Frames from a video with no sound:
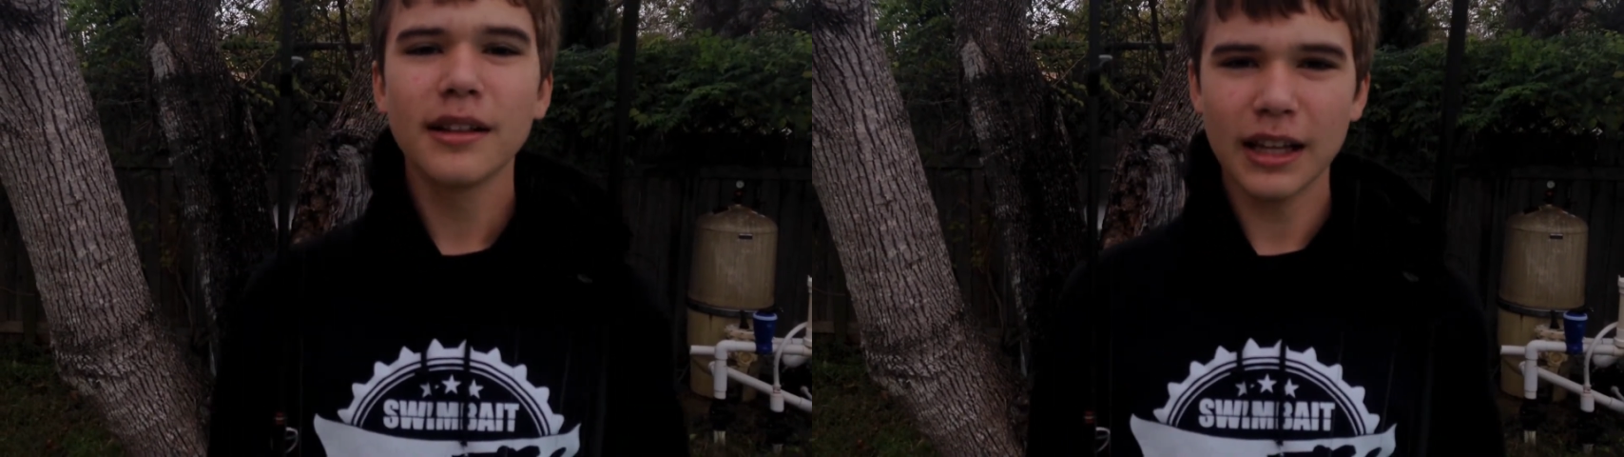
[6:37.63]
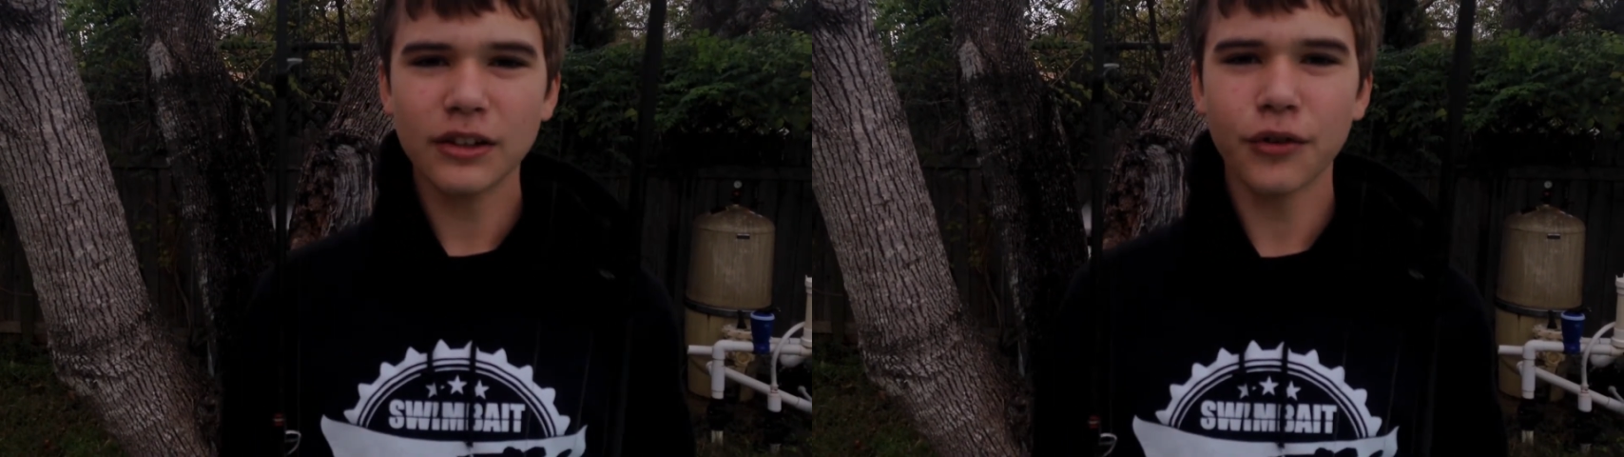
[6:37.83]

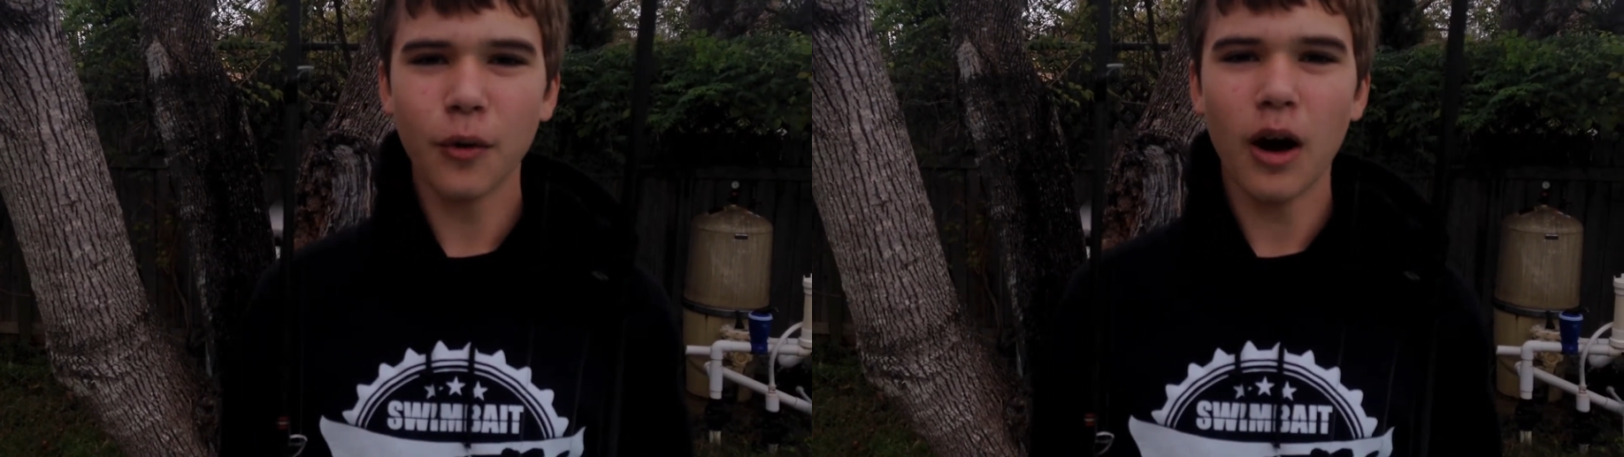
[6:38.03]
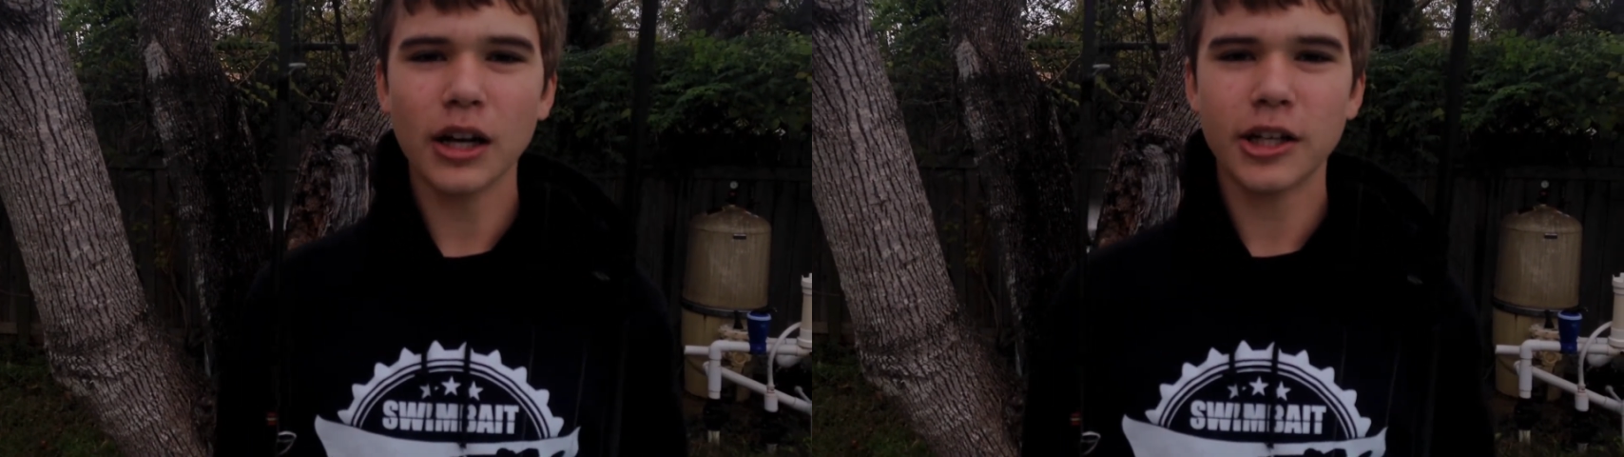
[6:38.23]
Thanks for
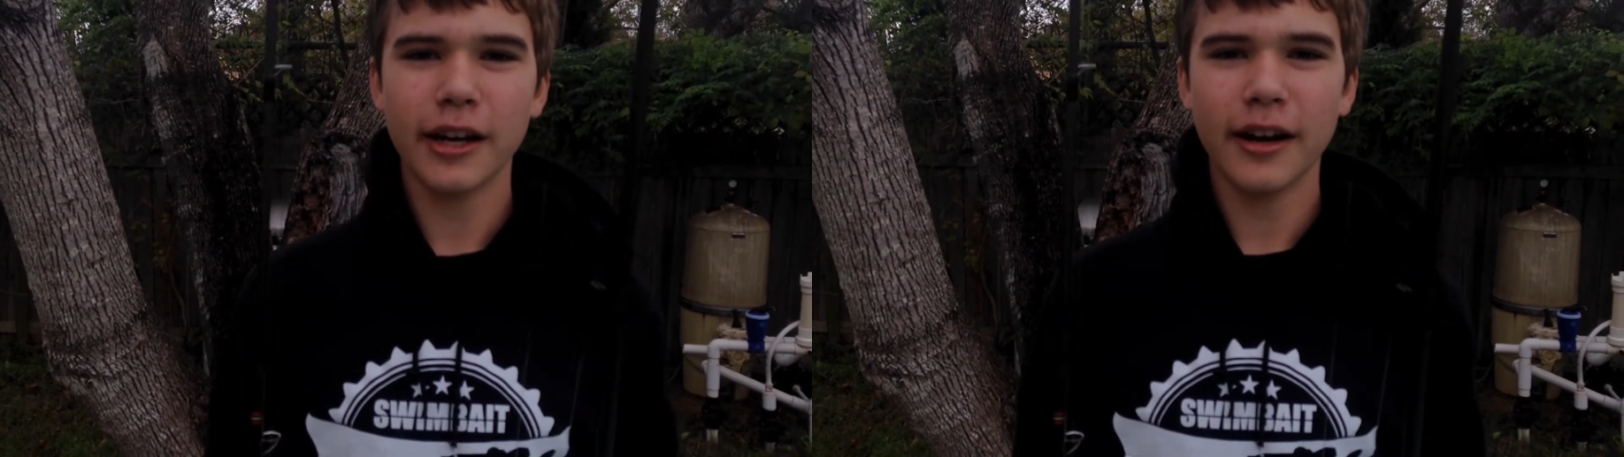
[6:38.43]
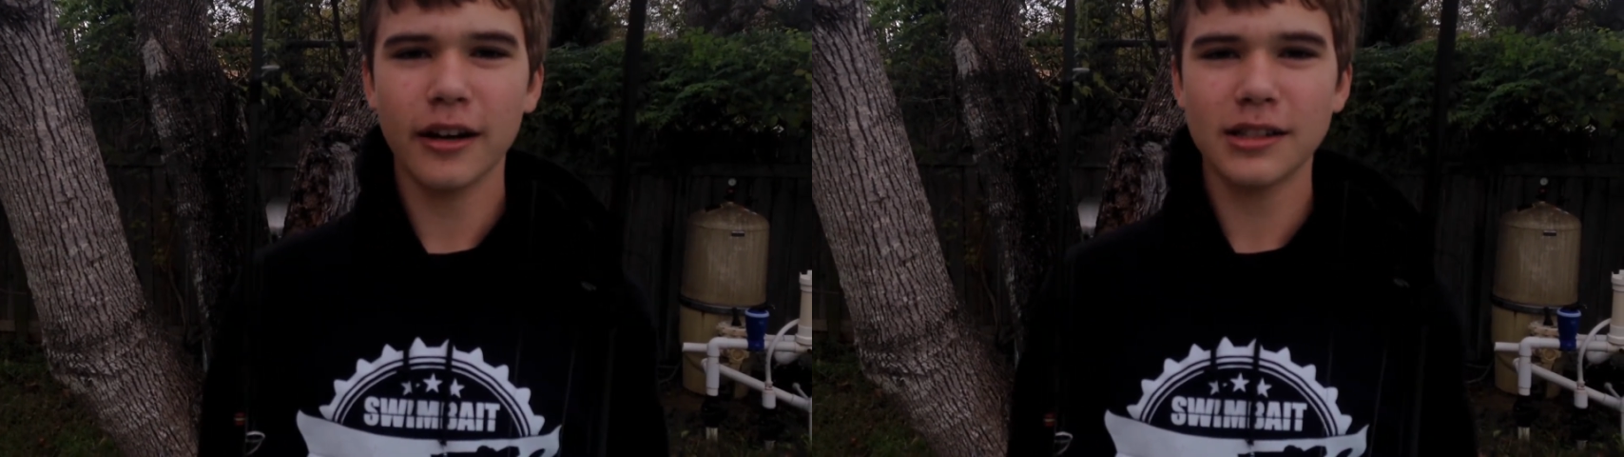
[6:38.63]
watching,
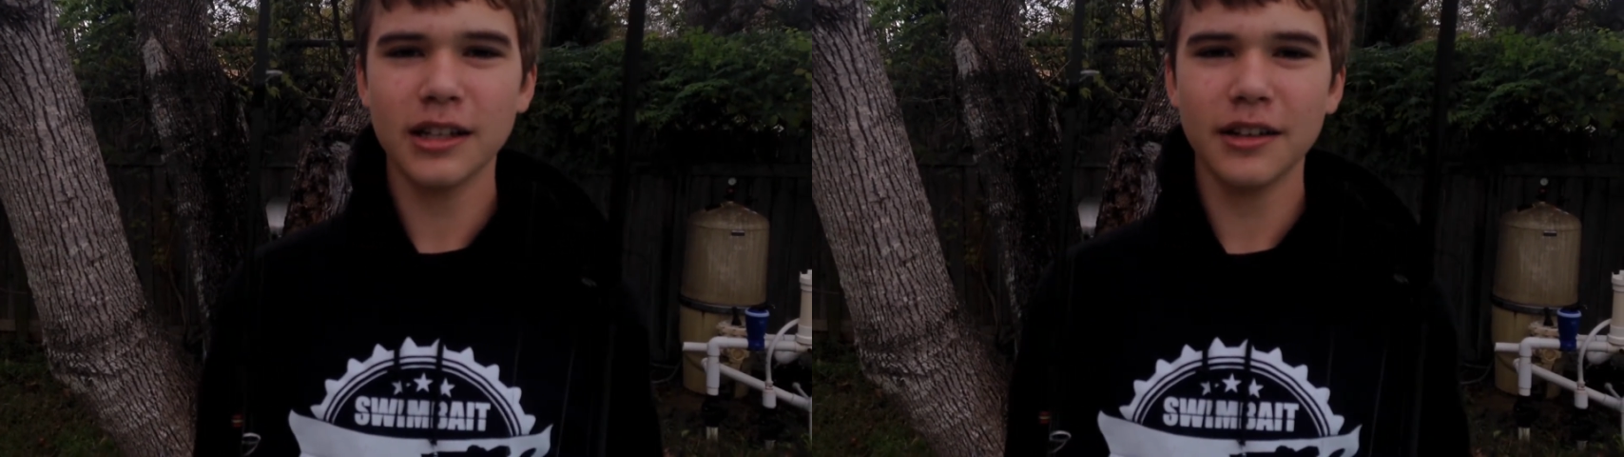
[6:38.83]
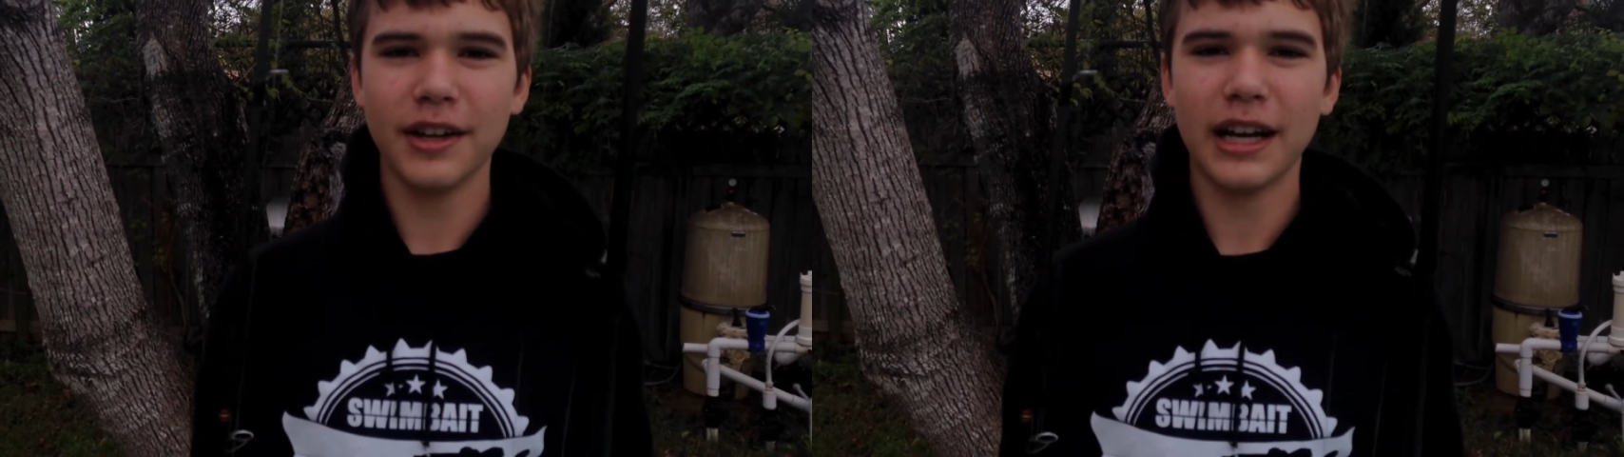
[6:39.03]
and I'll
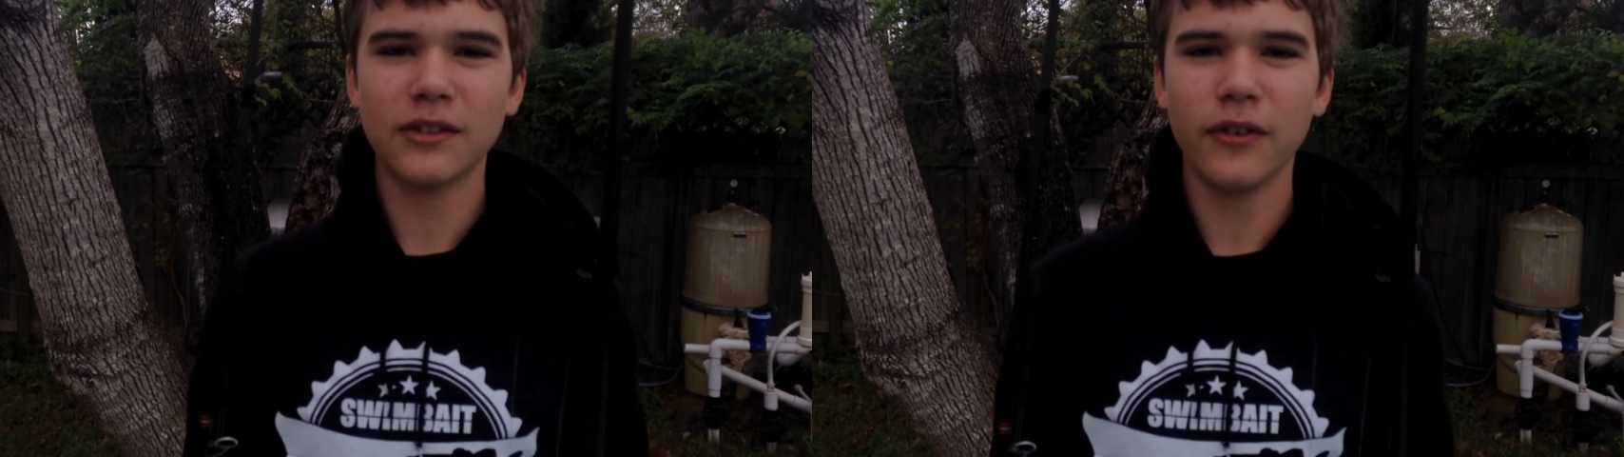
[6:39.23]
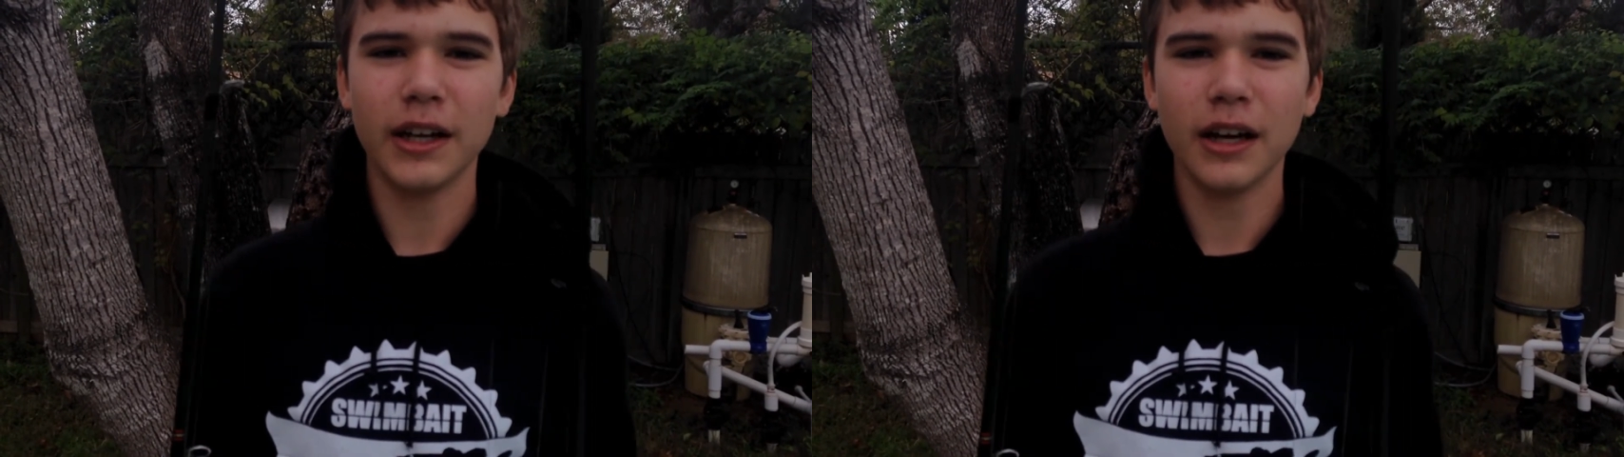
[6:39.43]
see you in the
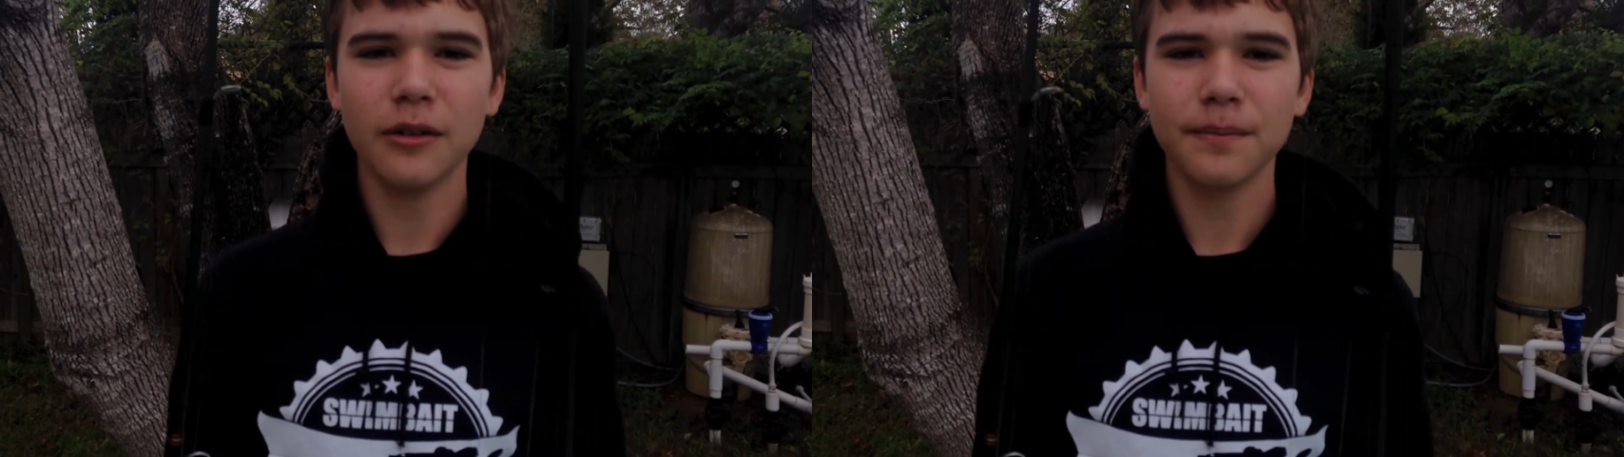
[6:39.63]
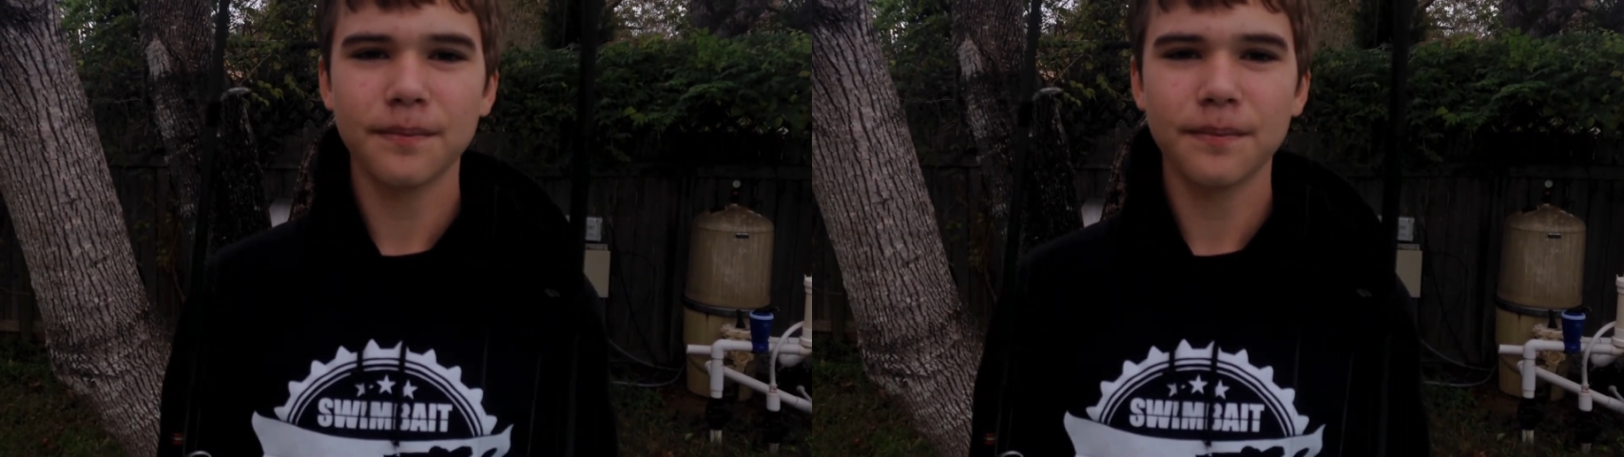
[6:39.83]
next video.